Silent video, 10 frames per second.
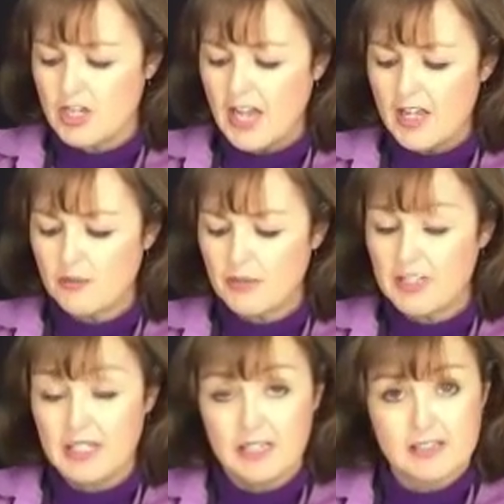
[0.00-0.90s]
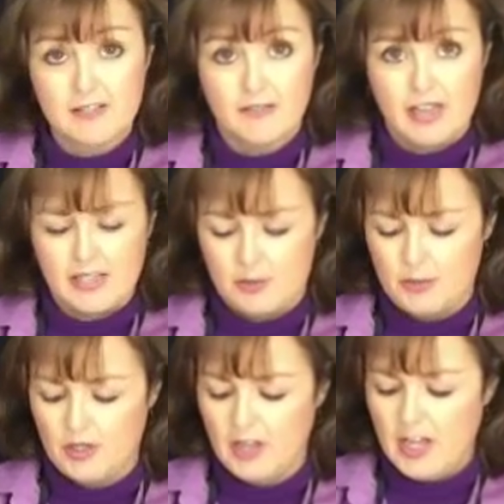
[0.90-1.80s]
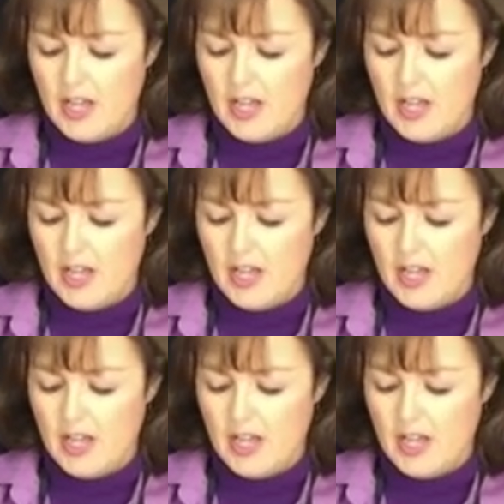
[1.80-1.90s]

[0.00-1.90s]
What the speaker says: yet, but it is available.